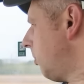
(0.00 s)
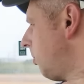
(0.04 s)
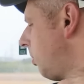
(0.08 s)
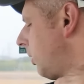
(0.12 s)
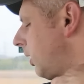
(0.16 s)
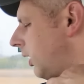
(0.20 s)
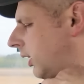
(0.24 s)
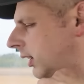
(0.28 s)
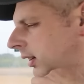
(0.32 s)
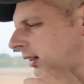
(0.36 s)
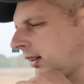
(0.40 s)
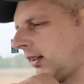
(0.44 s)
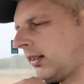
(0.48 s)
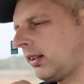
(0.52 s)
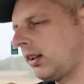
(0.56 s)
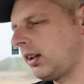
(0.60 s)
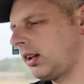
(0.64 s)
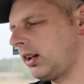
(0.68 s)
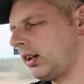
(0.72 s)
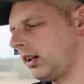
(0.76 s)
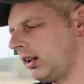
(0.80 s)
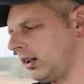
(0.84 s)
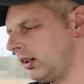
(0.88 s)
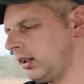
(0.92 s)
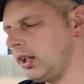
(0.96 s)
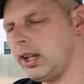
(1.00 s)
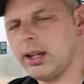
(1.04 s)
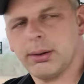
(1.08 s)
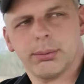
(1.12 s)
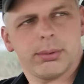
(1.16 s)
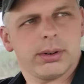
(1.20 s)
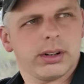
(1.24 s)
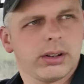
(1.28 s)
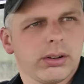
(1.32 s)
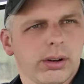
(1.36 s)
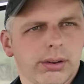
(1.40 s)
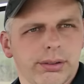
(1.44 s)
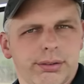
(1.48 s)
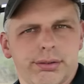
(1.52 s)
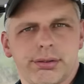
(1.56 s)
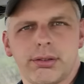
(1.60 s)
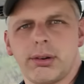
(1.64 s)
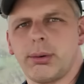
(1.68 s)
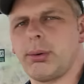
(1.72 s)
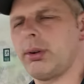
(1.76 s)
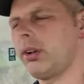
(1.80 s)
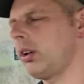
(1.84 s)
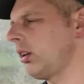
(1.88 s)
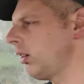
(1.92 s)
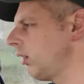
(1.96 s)
but yeah, we got
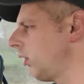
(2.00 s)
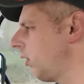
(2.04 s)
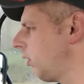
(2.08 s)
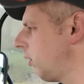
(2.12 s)
through it.